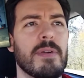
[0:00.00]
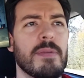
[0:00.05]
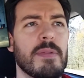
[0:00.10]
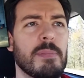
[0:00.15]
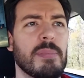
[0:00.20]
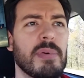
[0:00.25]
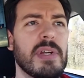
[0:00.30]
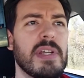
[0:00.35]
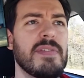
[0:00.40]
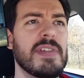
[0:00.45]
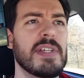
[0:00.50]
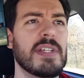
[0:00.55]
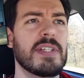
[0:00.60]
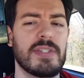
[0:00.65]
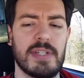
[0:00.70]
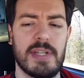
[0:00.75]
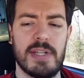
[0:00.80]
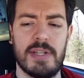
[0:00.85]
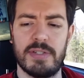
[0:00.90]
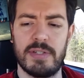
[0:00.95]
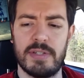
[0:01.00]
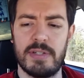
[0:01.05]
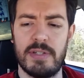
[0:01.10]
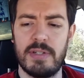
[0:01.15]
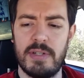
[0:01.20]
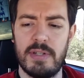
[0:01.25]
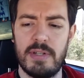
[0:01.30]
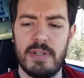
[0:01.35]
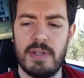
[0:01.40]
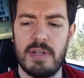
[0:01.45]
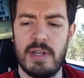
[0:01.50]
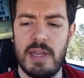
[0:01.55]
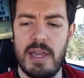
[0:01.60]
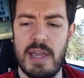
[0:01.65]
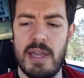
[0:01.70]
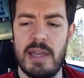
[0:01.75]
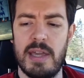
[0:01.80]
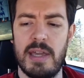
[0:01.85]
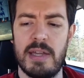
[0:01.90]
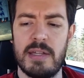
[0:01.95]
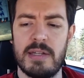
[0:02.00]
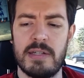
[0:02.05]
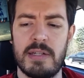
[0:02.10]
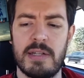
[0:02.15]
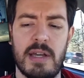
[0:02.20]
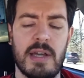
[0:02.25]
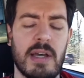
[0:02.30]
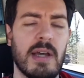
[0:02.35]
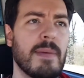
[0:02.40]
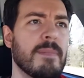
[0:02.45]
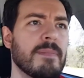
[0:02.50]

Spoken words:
from the previous season, and